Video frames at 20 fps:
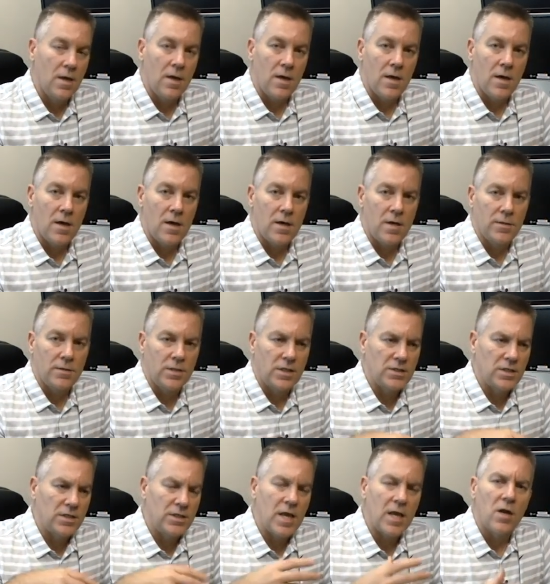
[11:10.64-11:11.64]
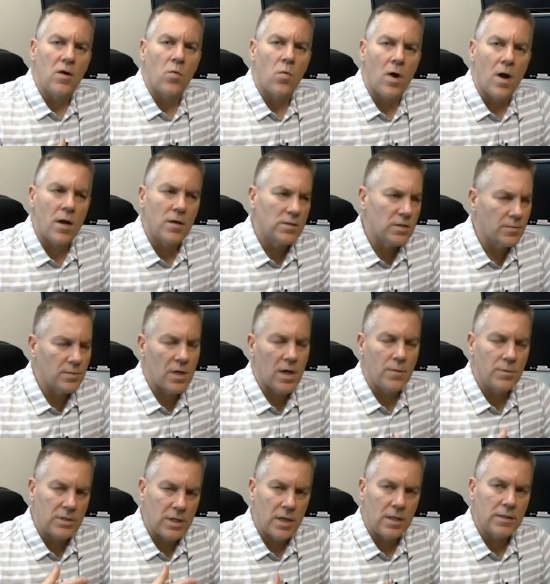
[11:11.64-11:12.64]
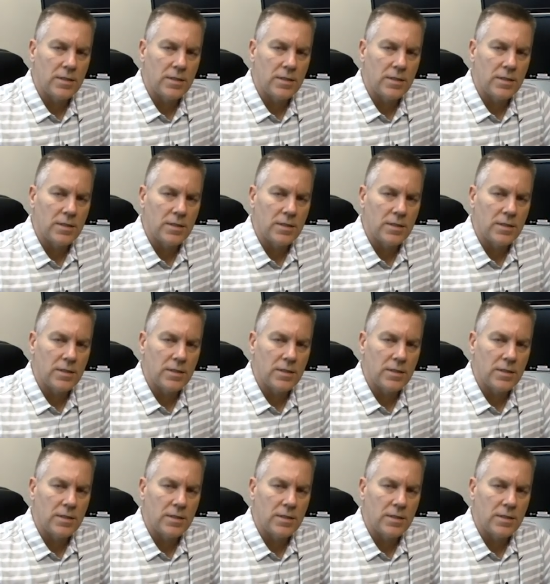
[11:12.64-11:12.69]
Uh, does it take a while? Sometimes, yeah,